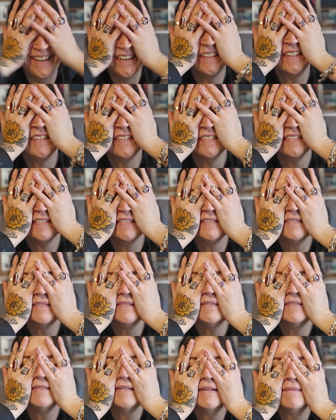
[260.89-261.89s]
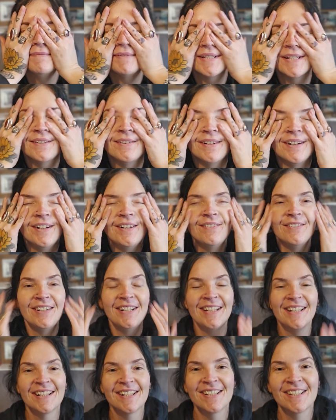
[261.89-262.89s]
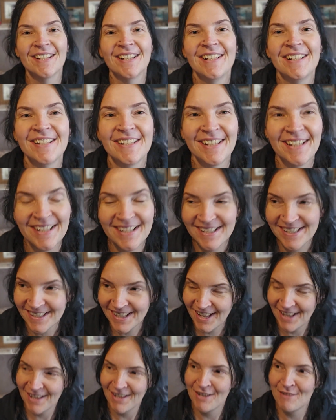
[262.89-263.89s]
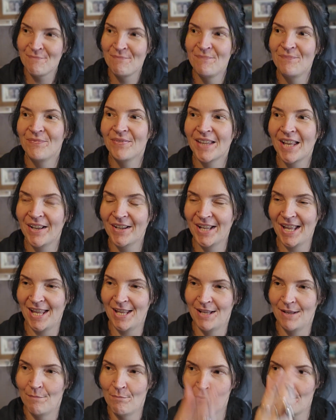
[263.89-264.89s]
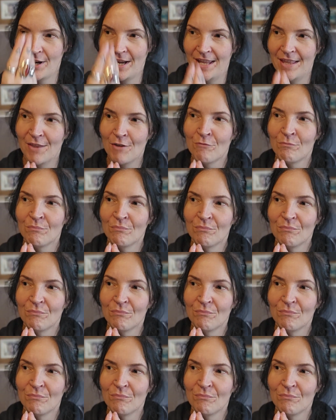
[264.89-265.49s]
Oh, I'm so overly excited. Okay, breathe.